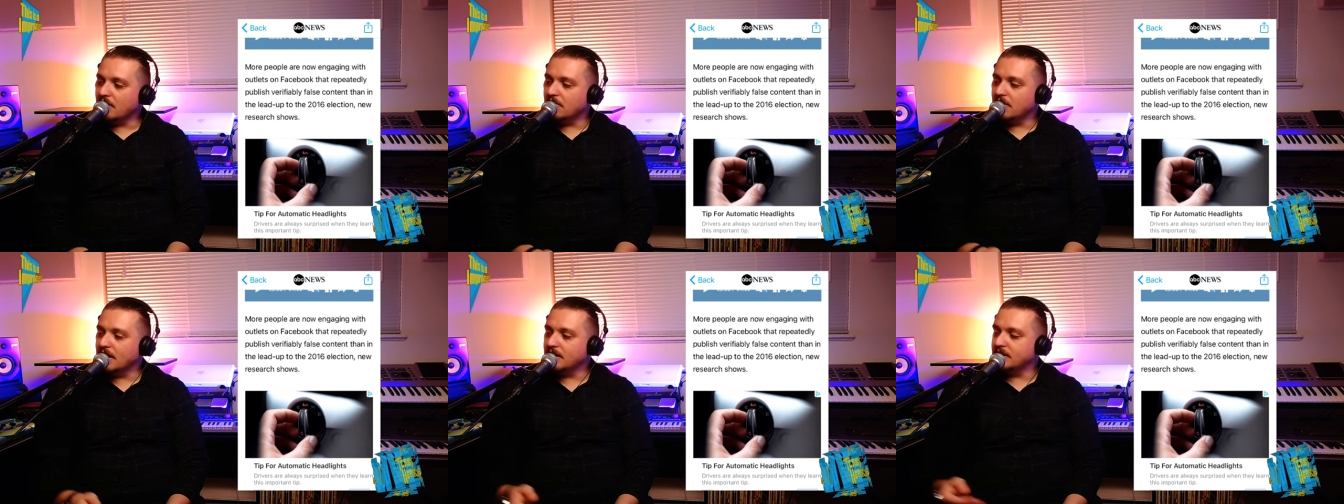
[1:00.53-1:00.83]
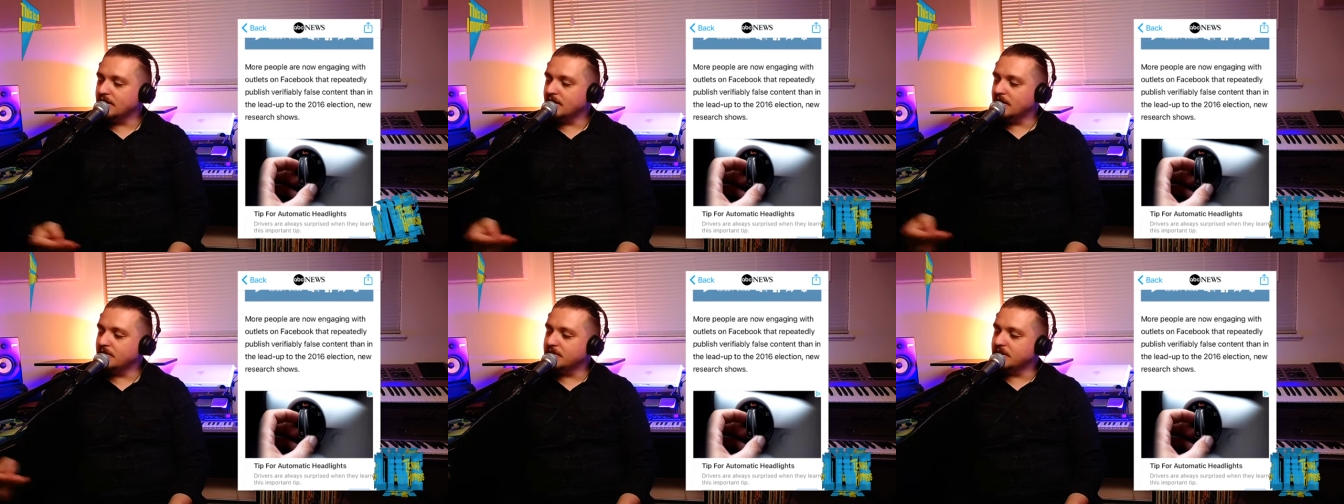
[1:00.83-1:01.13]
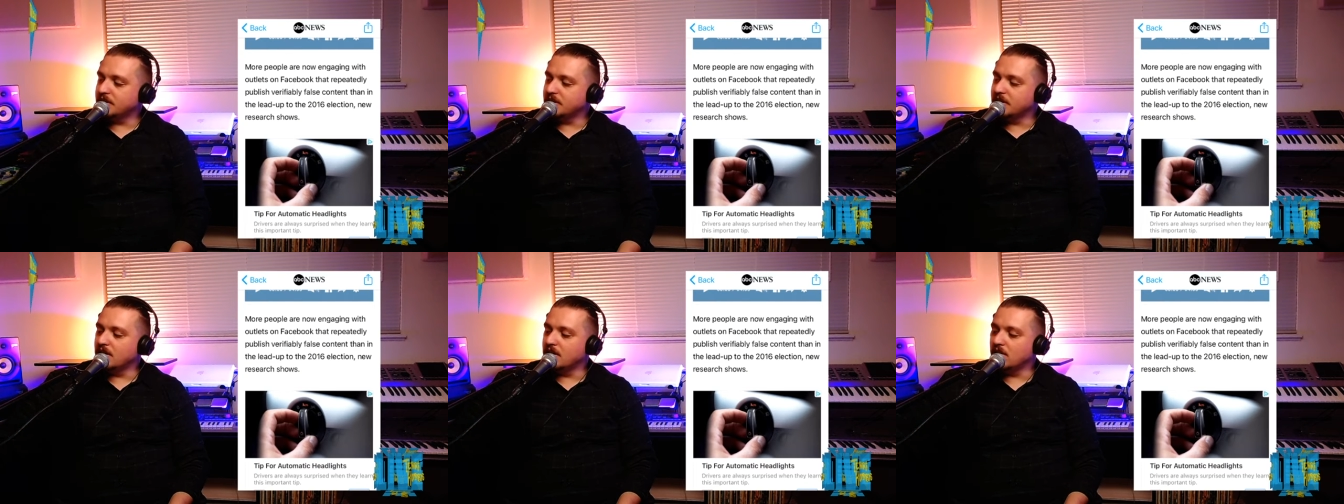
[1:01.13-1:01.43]
All right, I'm
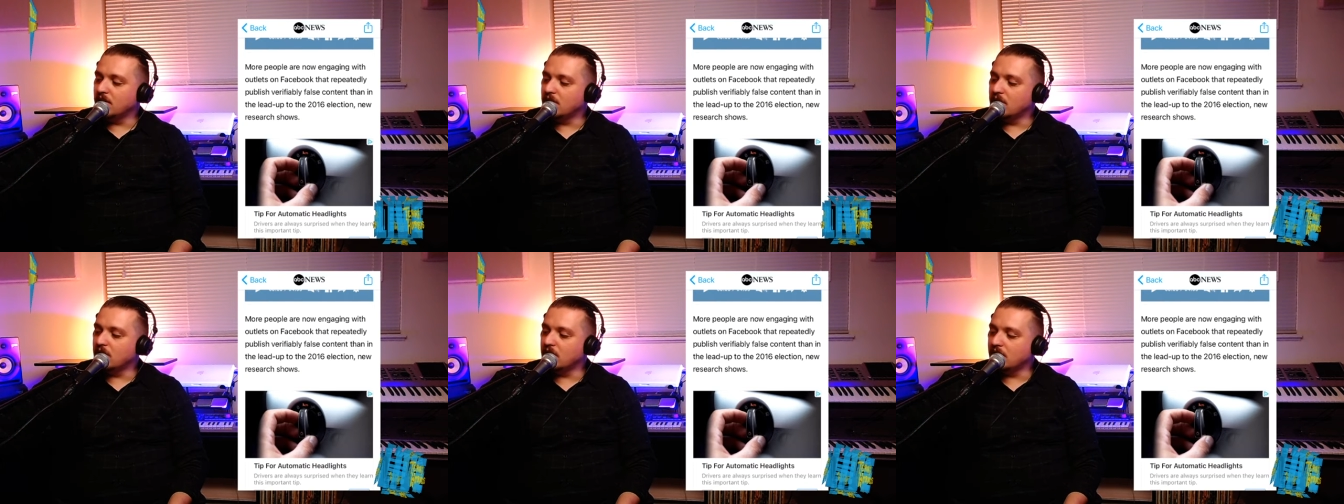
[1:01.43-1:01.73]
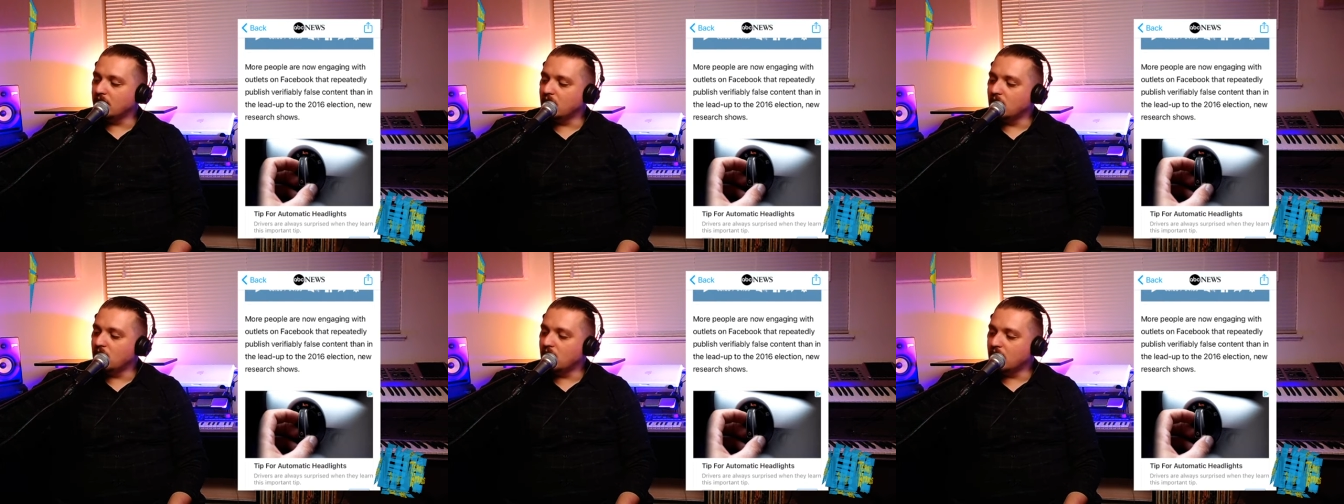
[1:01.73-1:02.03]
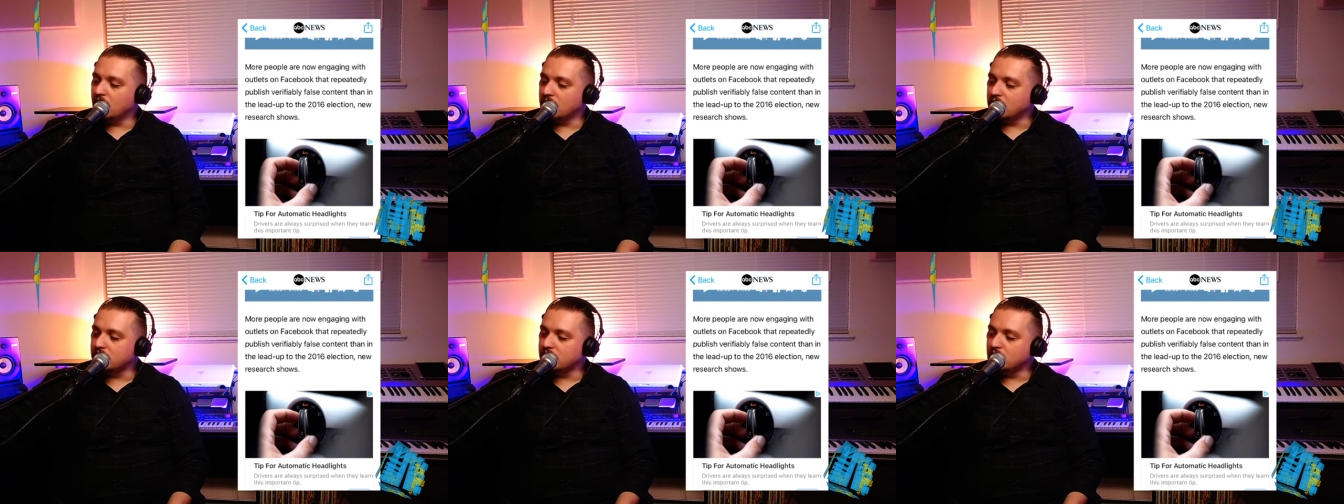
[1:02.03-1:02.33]
just going
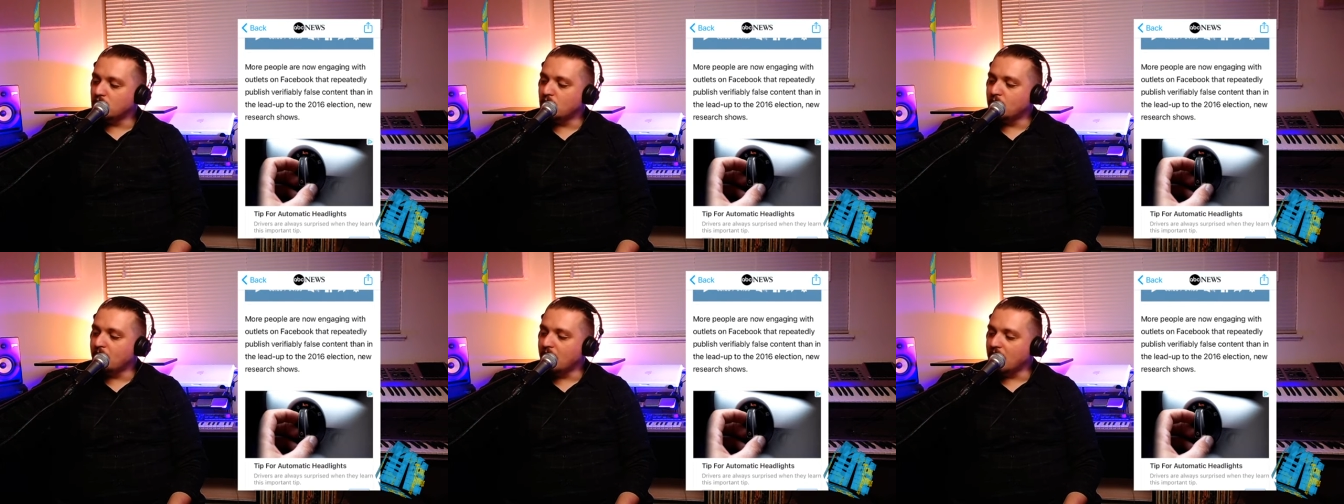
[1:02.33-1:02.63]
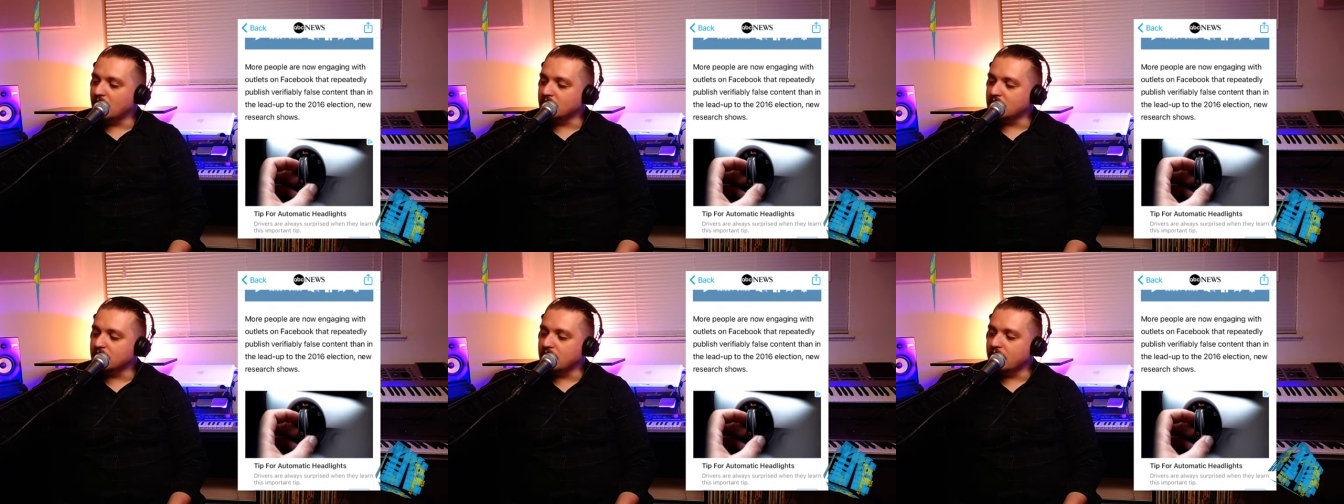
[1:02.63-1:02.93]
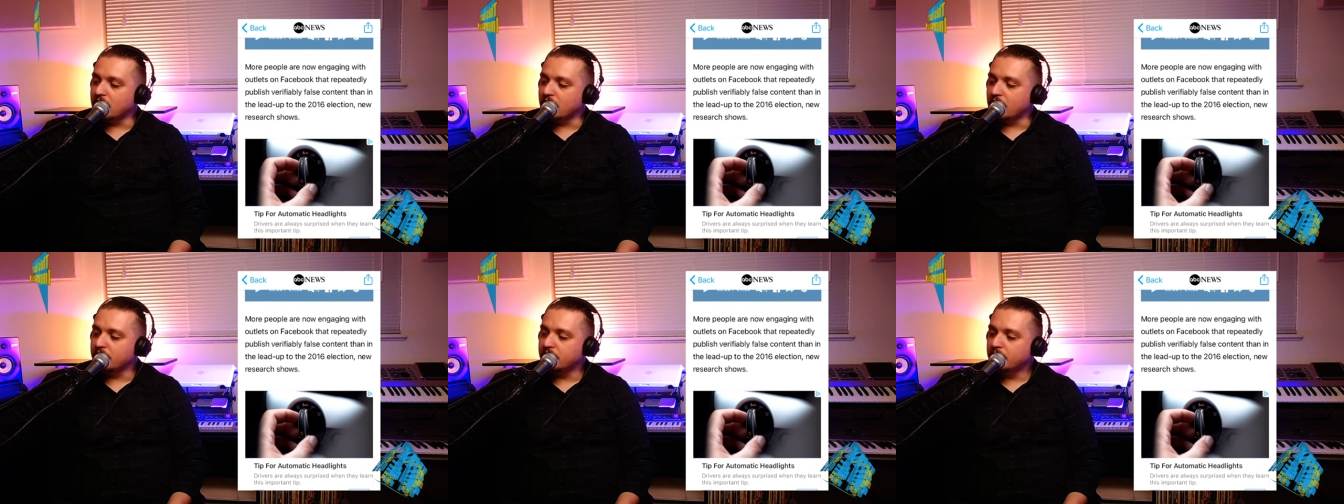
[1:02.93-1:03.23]
on a soapbox
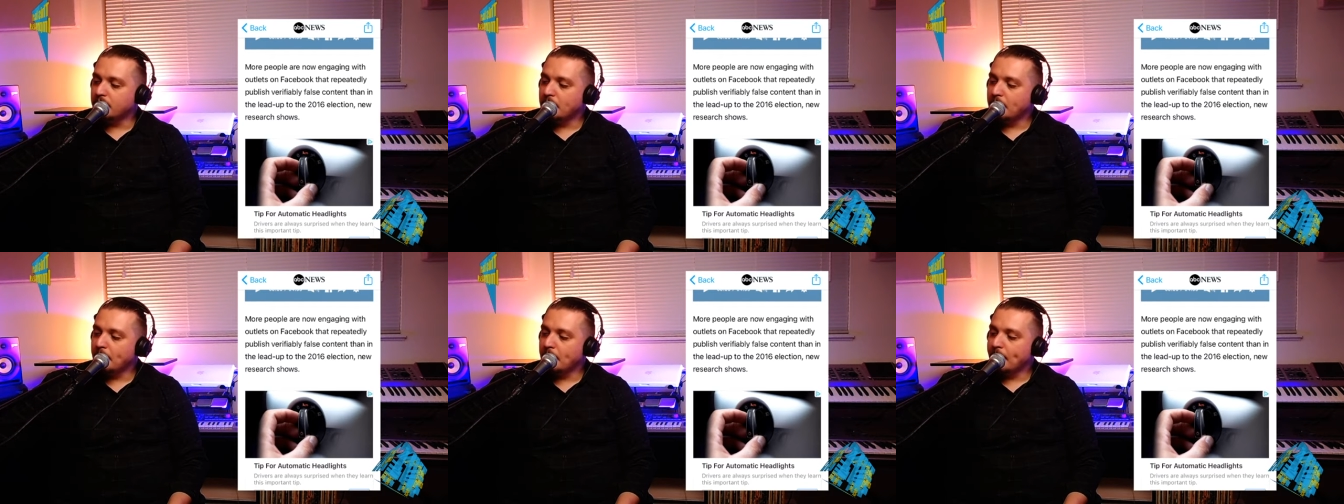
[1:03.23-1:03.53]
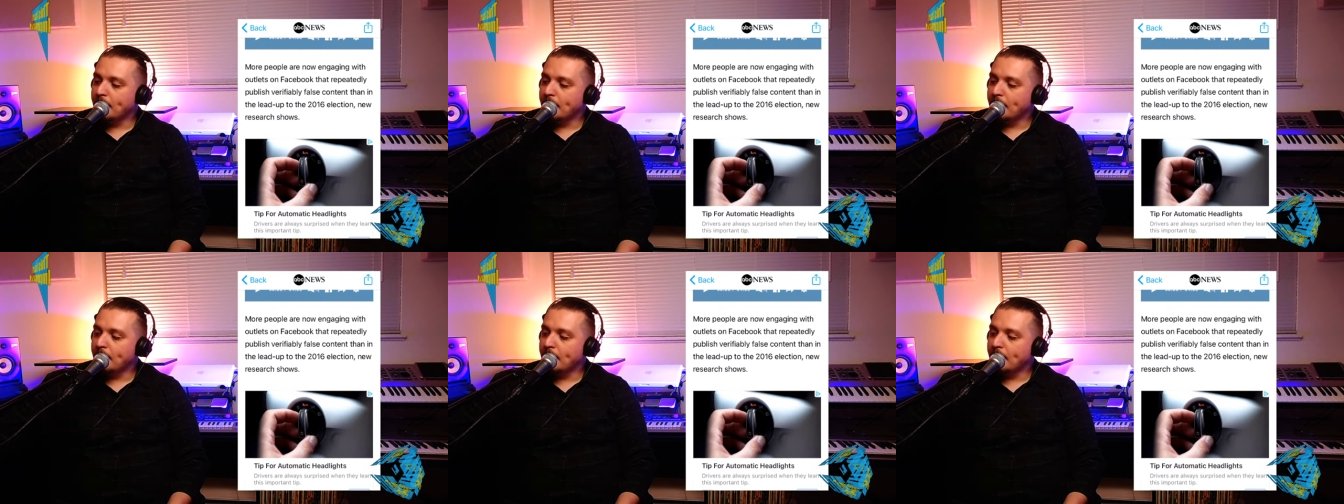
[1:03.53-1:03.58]
now.